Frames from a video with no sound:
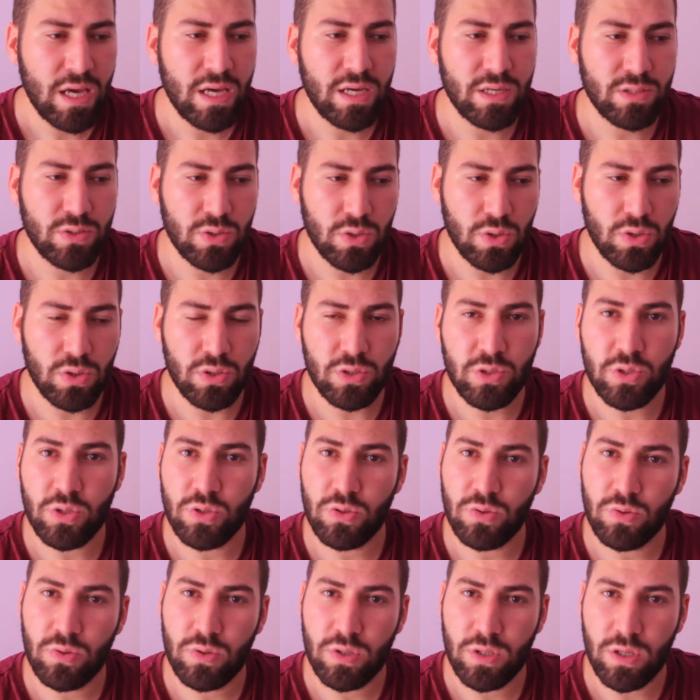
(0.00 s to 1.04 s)
It's
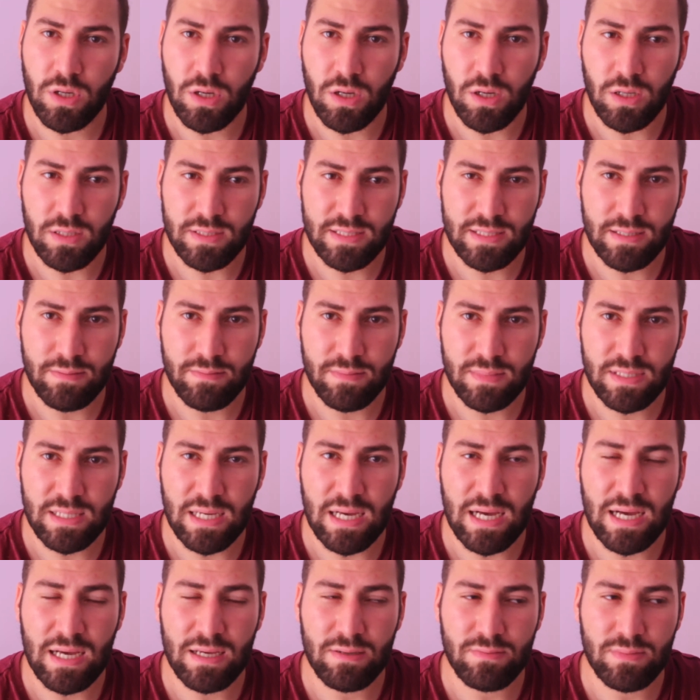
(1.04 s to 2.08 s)
also called
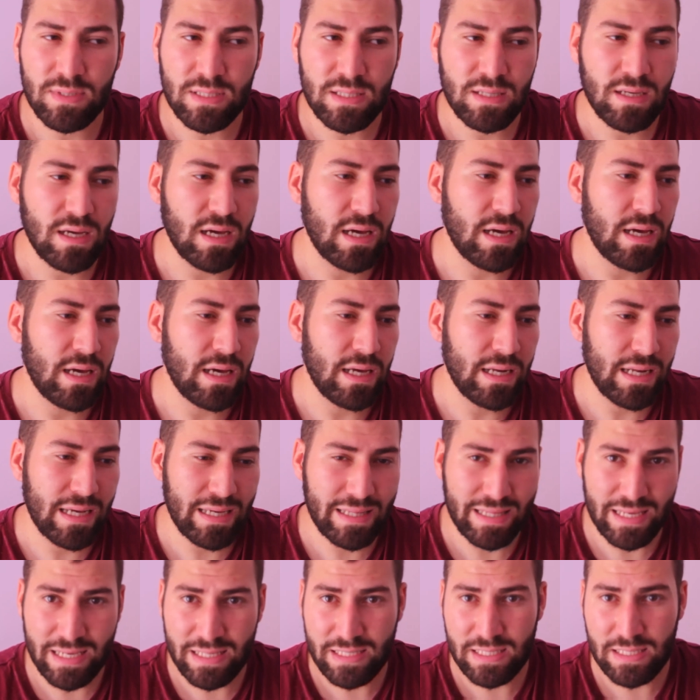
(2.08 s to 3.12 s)
sometimes an
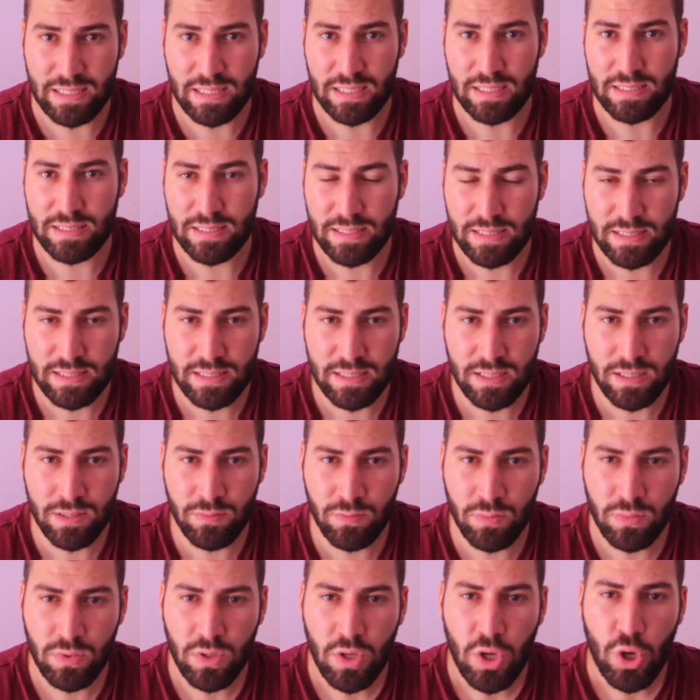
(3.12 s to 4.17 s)
identity
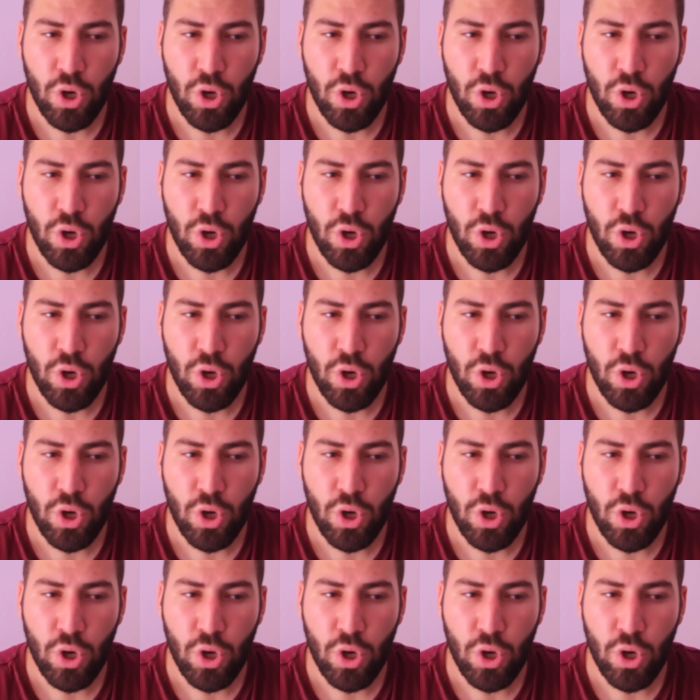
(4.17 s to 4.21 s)
system